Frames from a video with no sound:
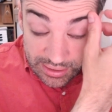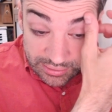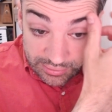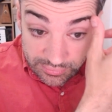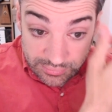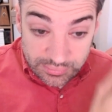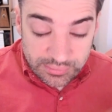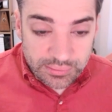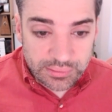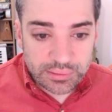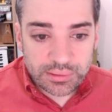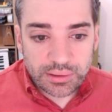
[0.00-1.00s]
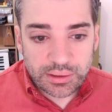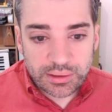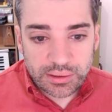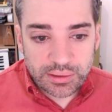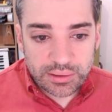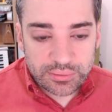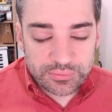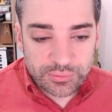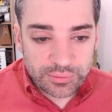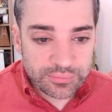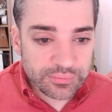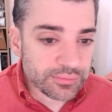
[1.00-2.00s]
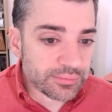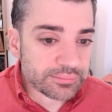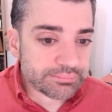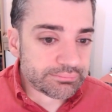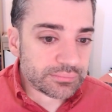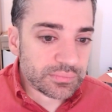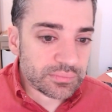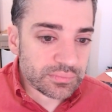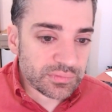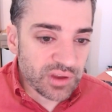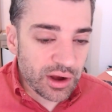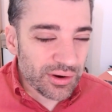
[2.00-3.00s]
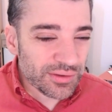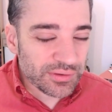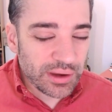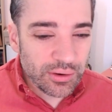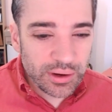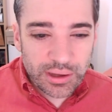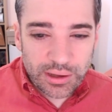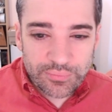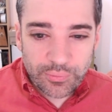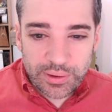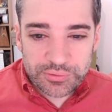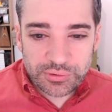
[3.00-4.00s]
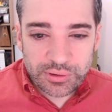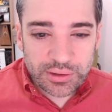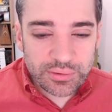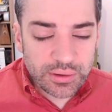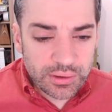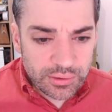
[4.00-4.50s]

at a uh, in a sort of terrace area of a restaurant,